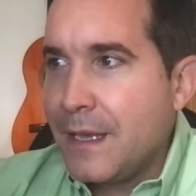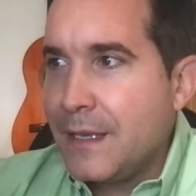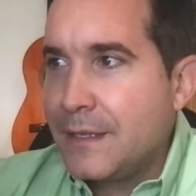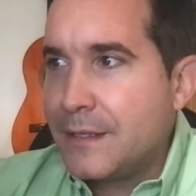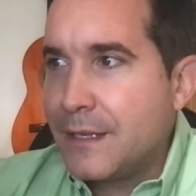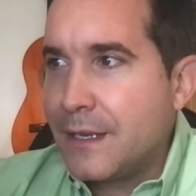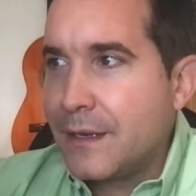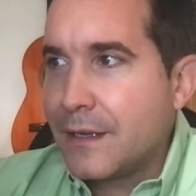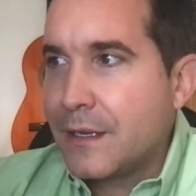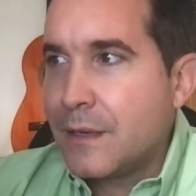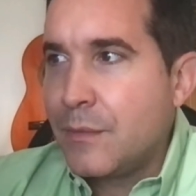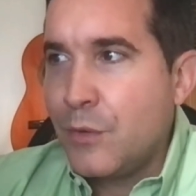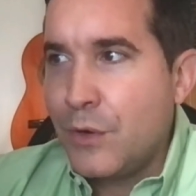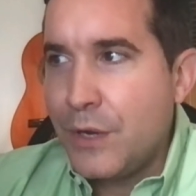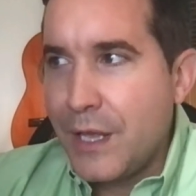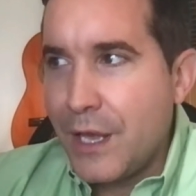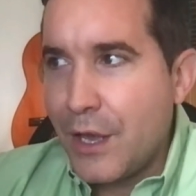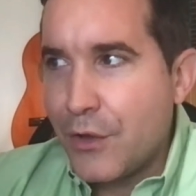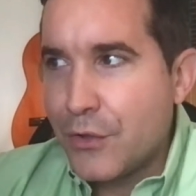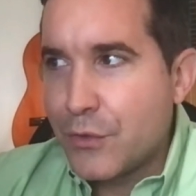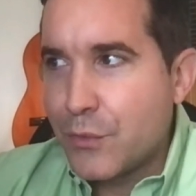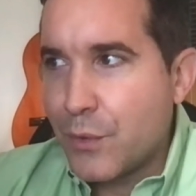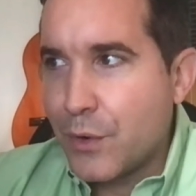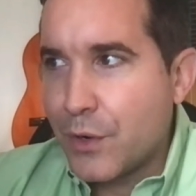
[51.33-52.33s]
He's a
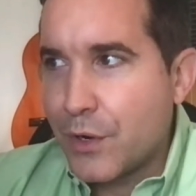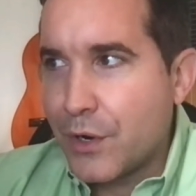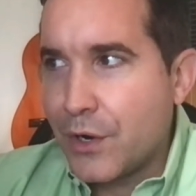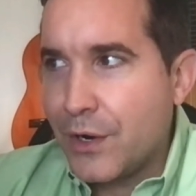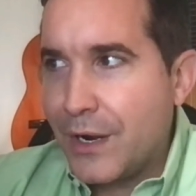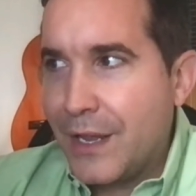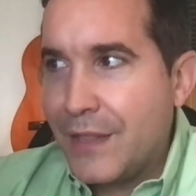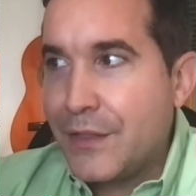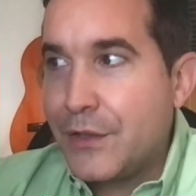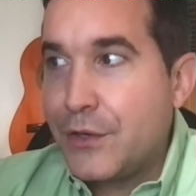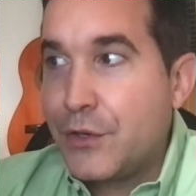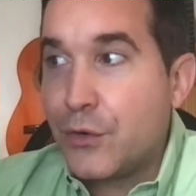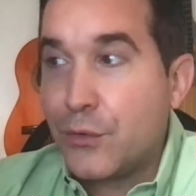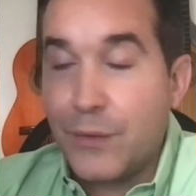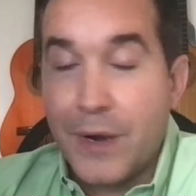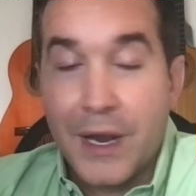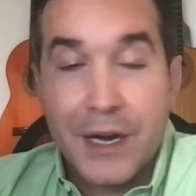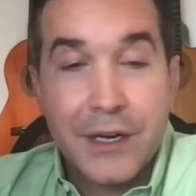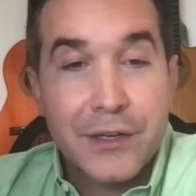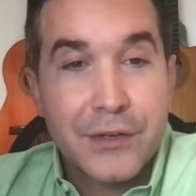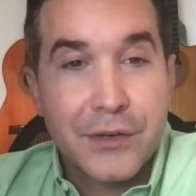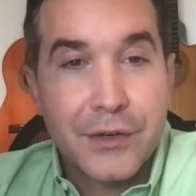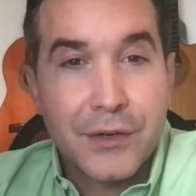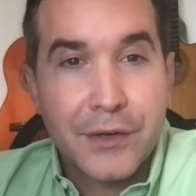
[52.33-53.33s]
community health worker and the
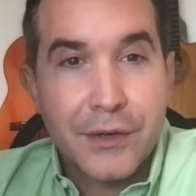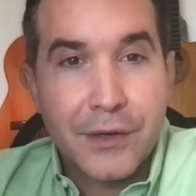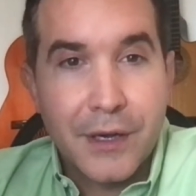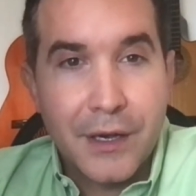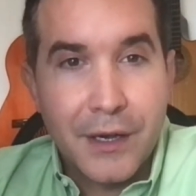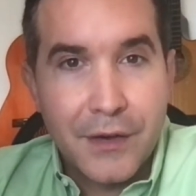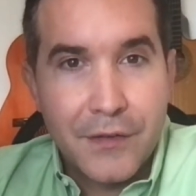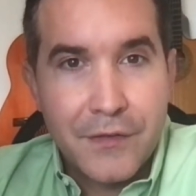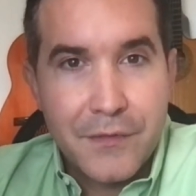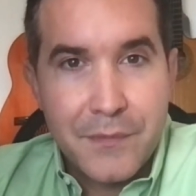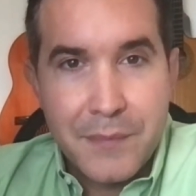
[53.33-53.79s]
director